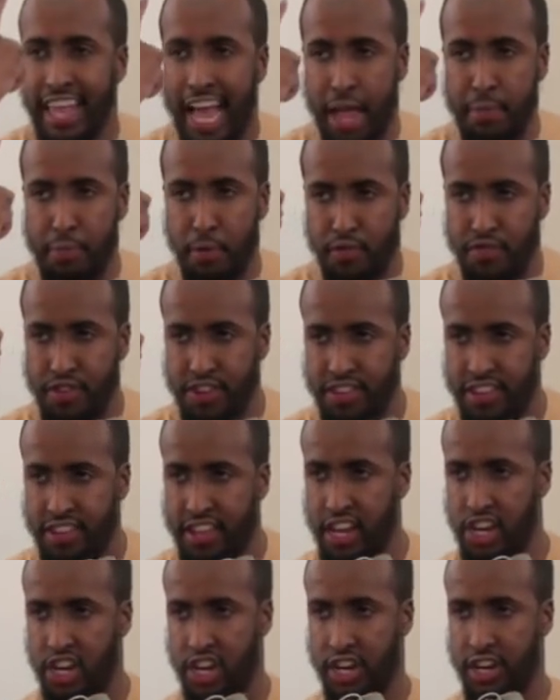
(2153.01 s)
type of
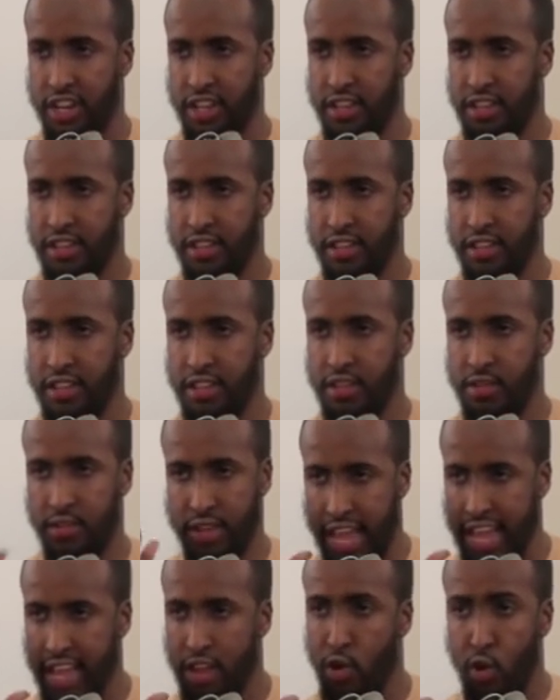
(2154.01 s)
recitation.
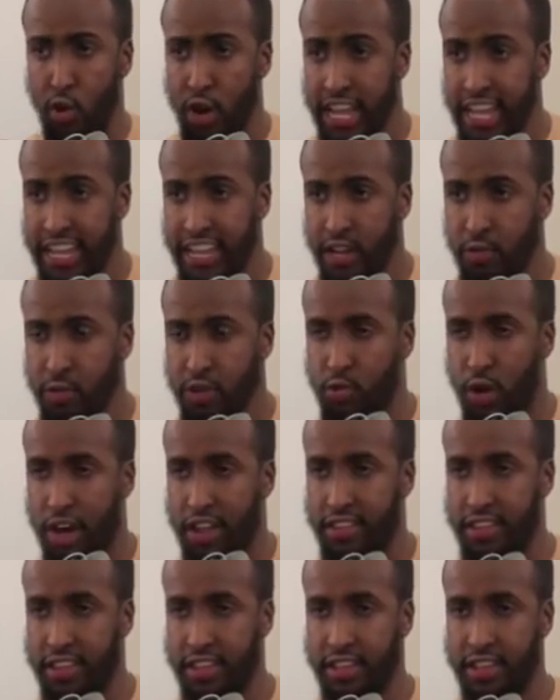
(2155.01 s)
Okay? All he did was
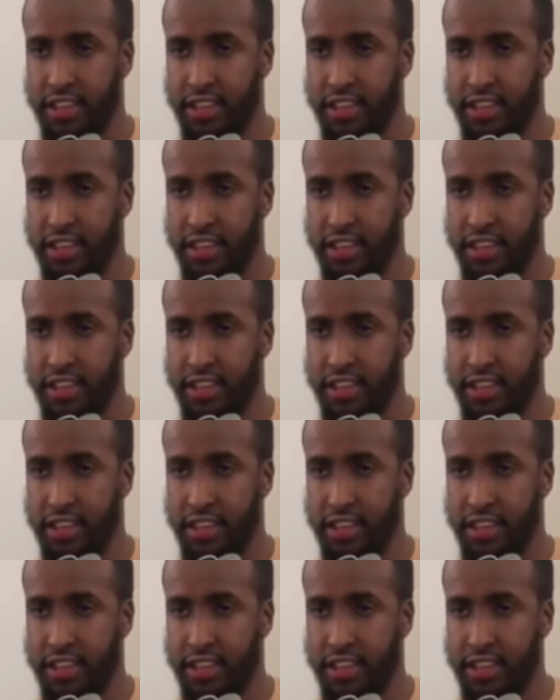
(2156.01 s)
what?